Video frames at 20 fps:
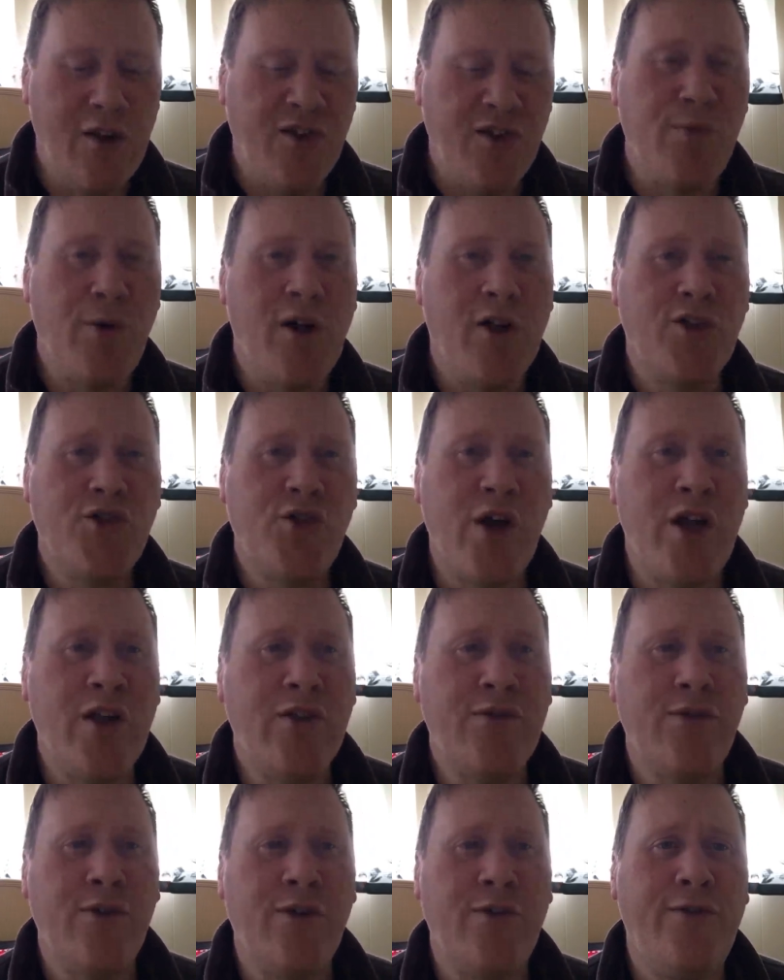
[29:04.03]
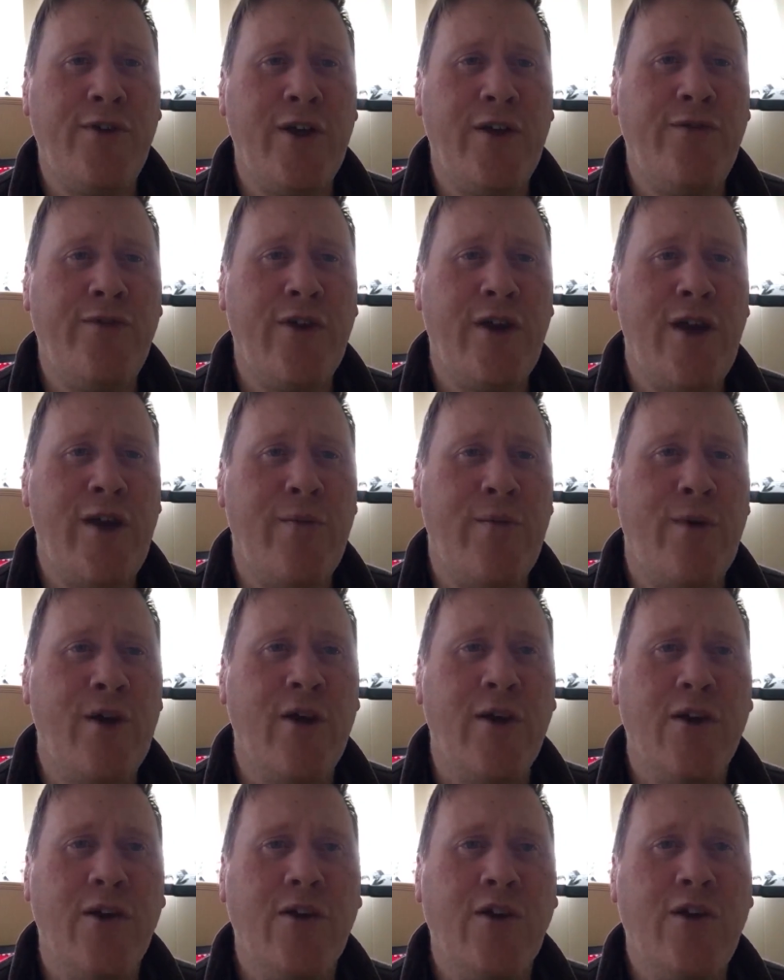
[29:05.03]
a small transfer fee for him
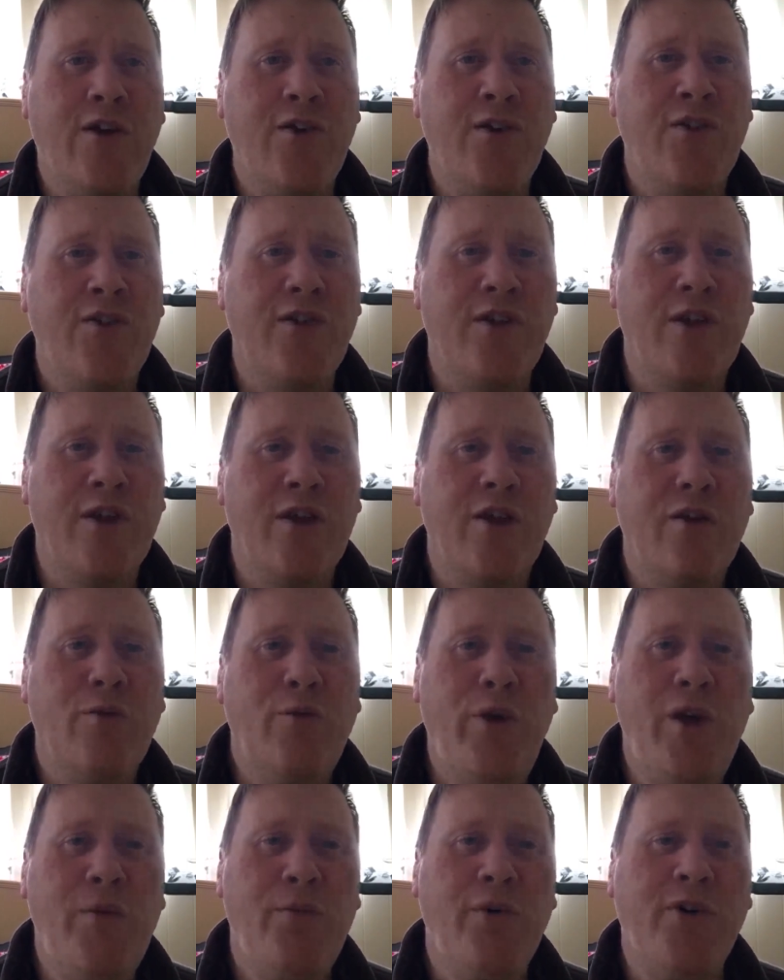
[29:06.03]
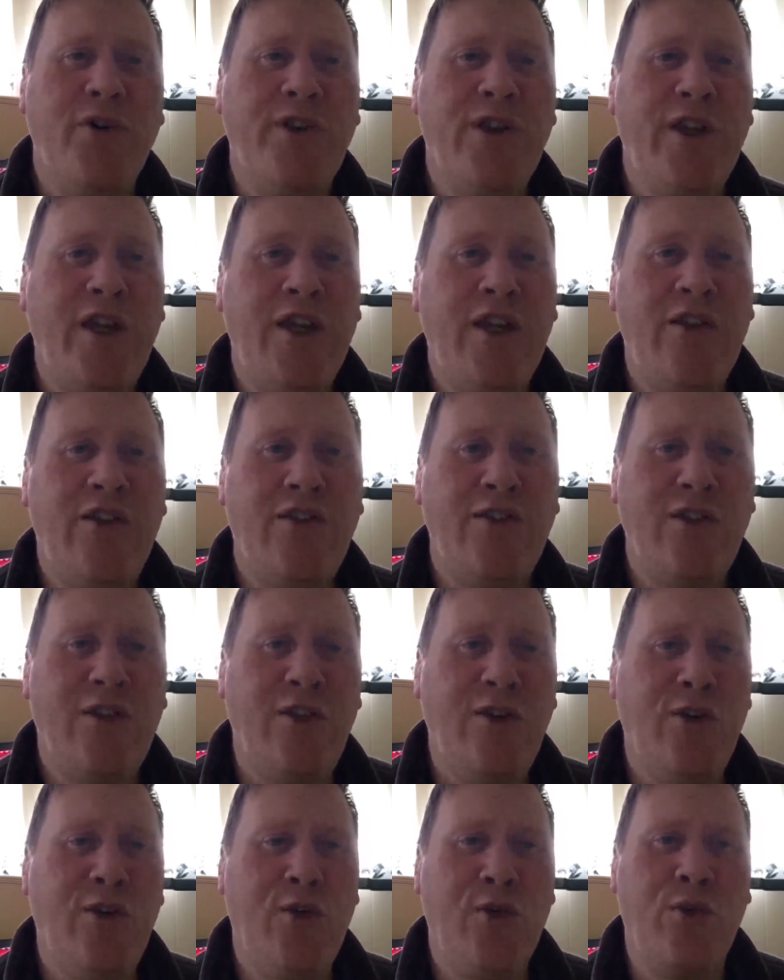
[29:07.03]
because people need
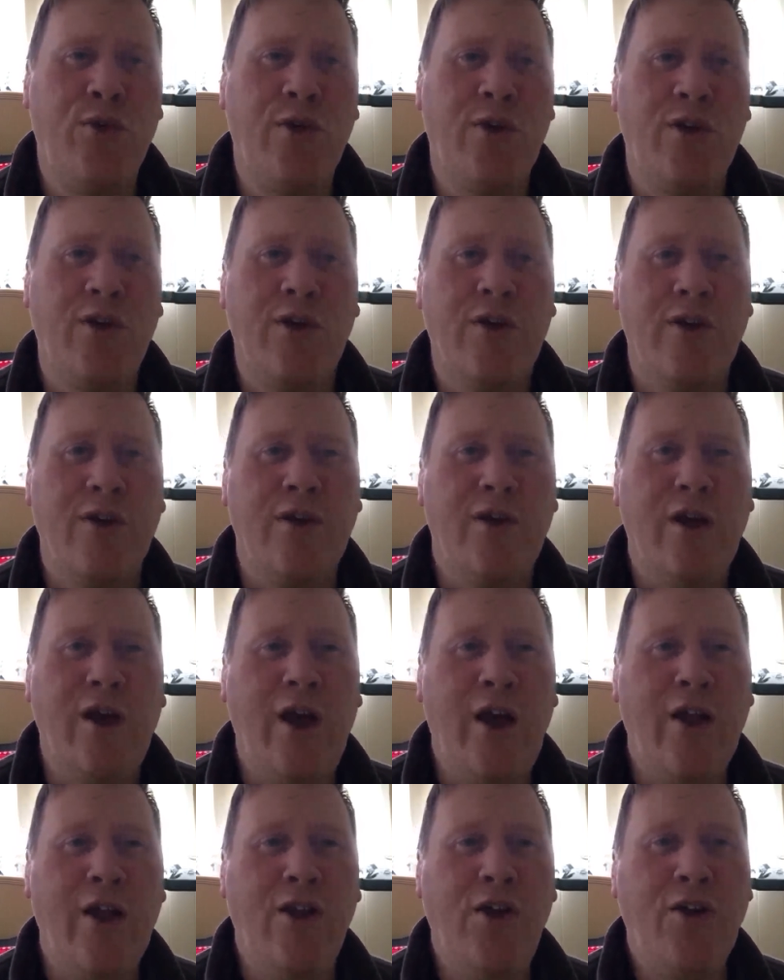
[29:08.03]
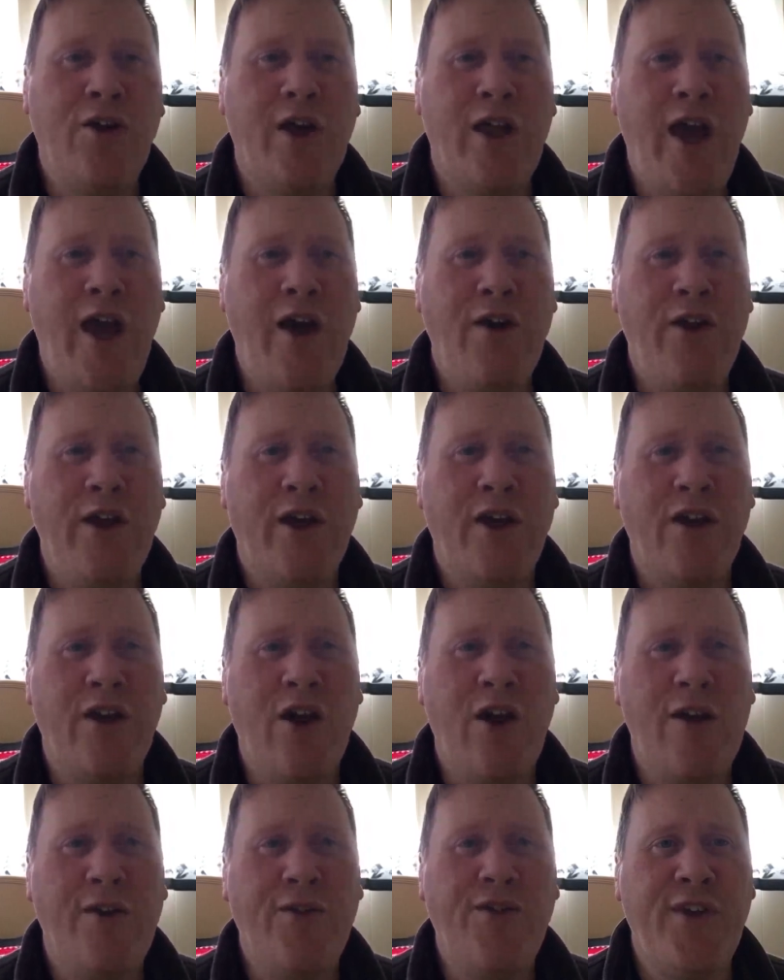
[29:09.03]
to look at how they can
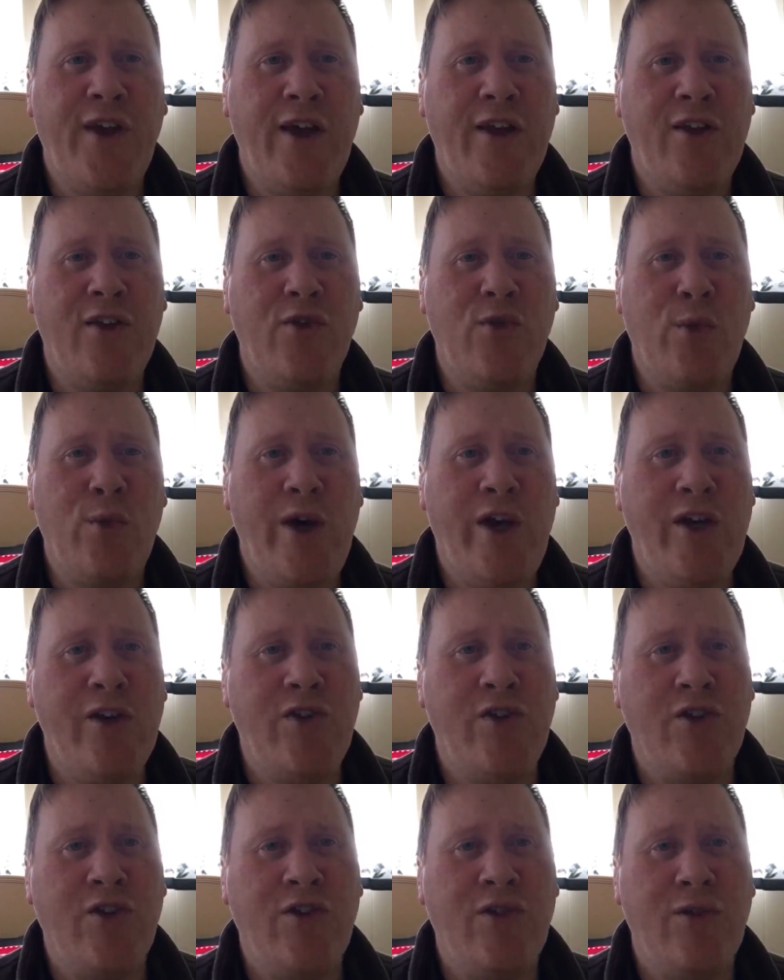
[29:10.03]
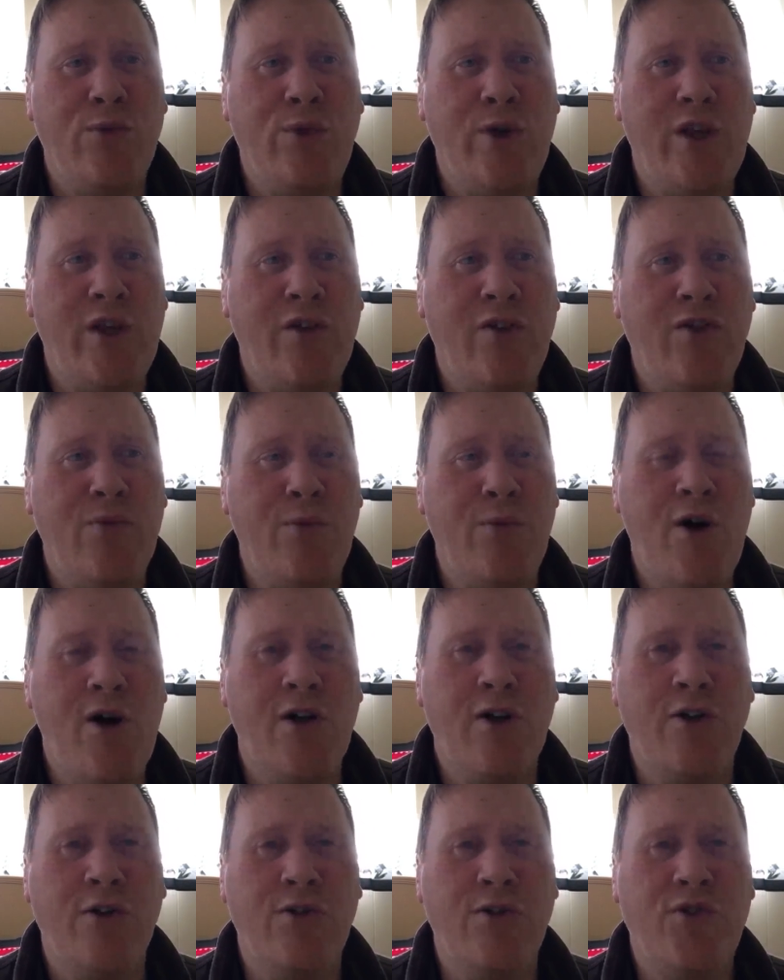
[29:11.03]
offset his wages with a
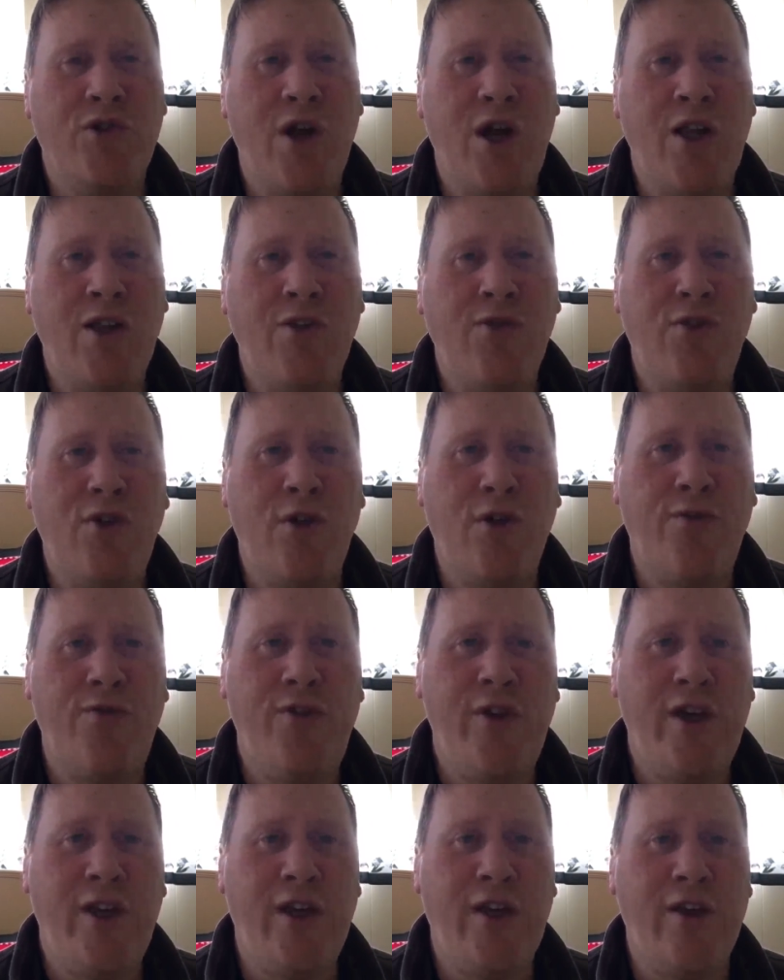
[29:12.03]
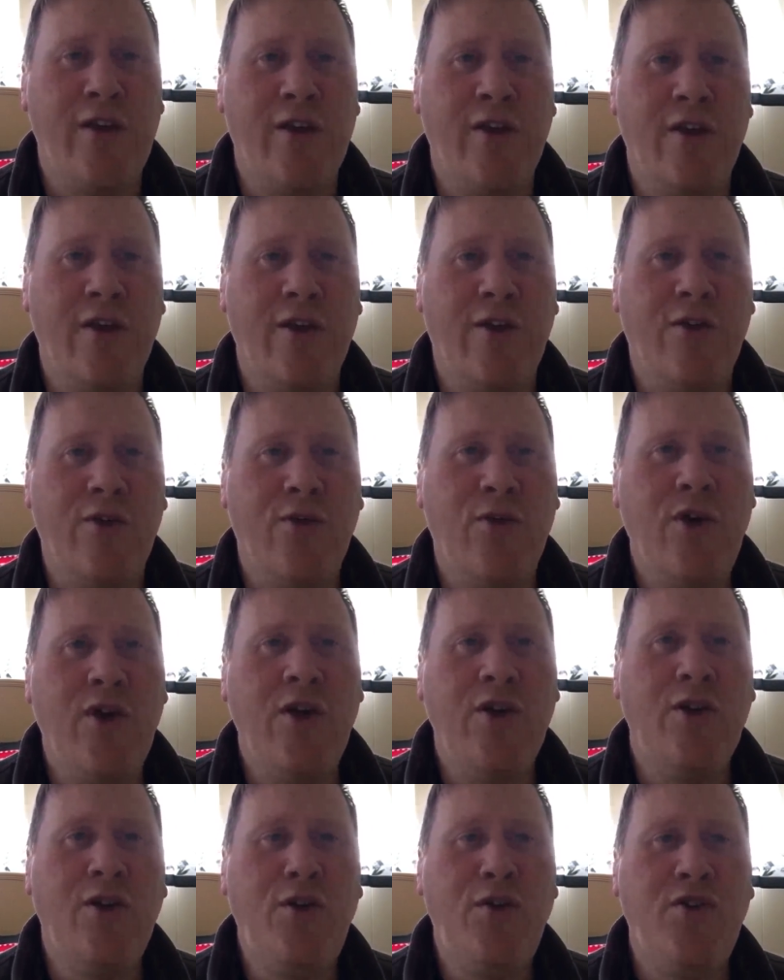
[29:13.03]
small transfer fee. We're going
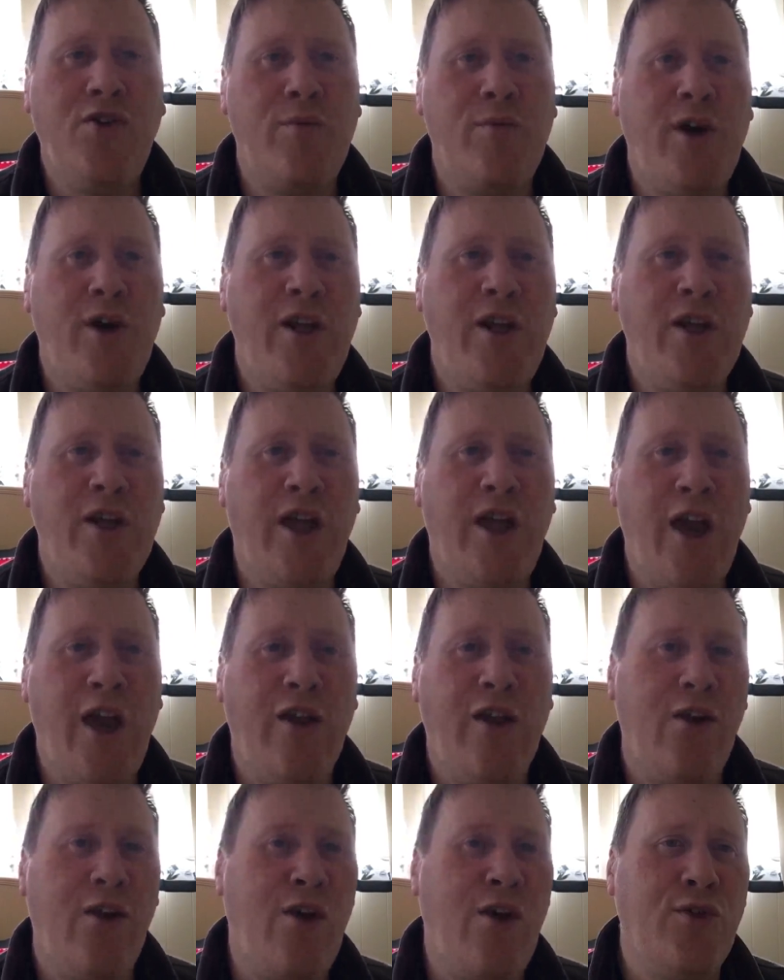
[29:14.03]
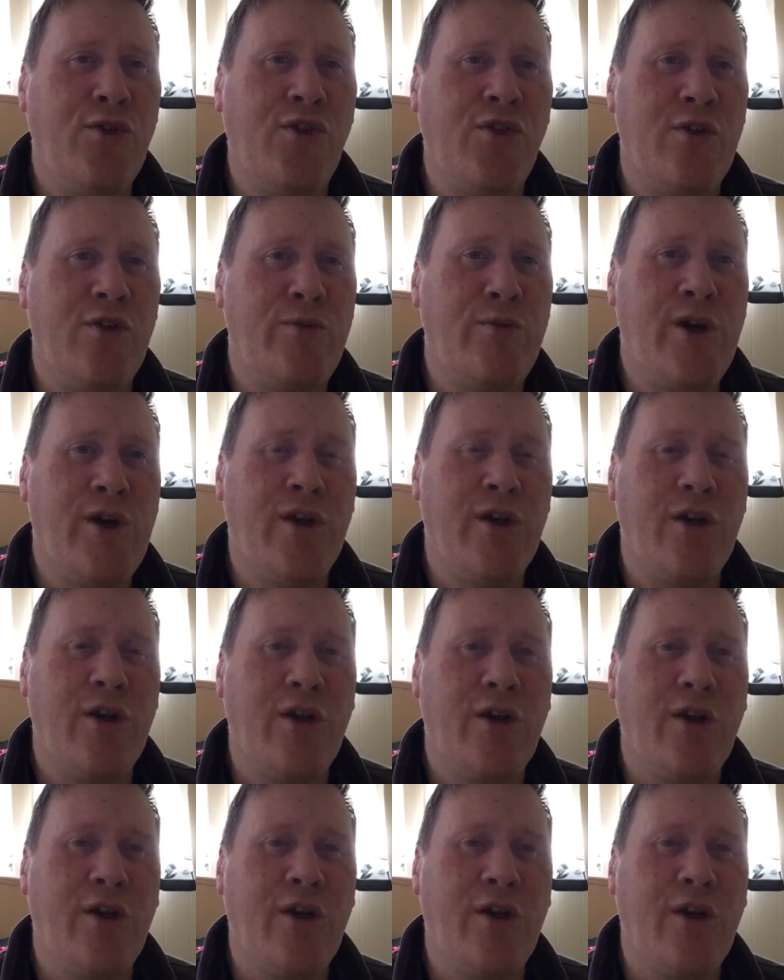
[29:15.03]
to lose some money again on Ozil, but